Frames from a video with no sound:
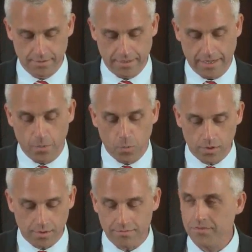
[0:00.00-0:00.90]
and I will
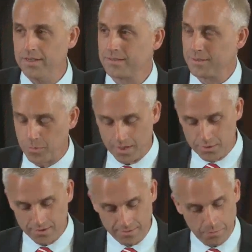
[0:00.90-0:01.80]
confess, I probably
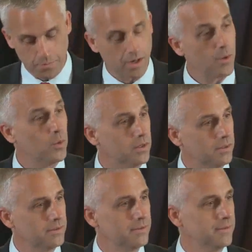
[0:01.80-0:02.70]
shouldn't, but I
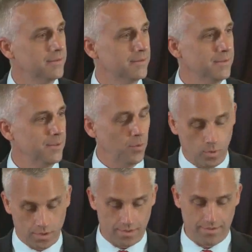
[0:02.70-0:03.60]
will.
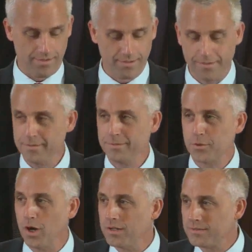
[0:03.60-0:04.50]
One of the
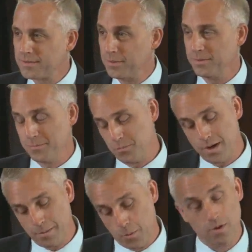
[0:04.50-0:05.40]
thoughts,
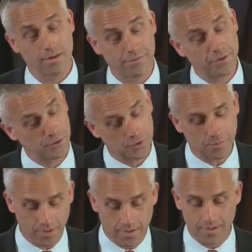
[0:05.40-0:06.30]
probably one of the first, to
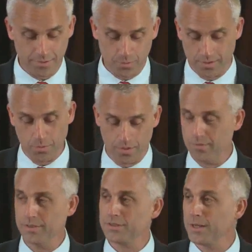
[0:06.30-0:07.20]
be honest with you, when I
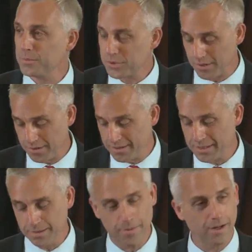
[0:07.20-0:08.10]
really stopped and started
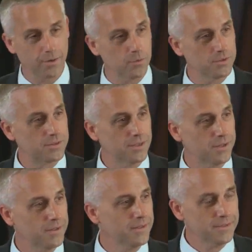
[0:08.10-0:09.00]
thinking about it, was the
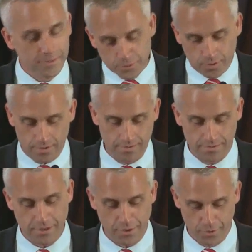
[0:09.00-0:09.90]
sort of the
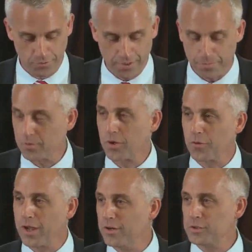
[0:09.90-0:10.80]
stereotypical
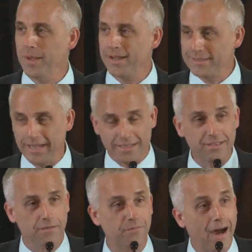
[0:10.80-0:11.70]
charismatic
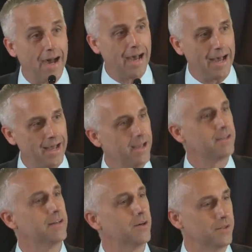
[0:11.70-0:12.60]
testify,
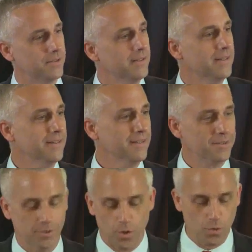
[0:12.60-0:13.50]
you know, the,
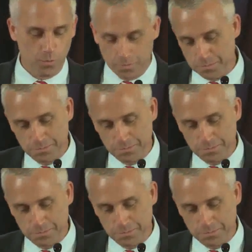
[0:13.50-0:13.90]
the whole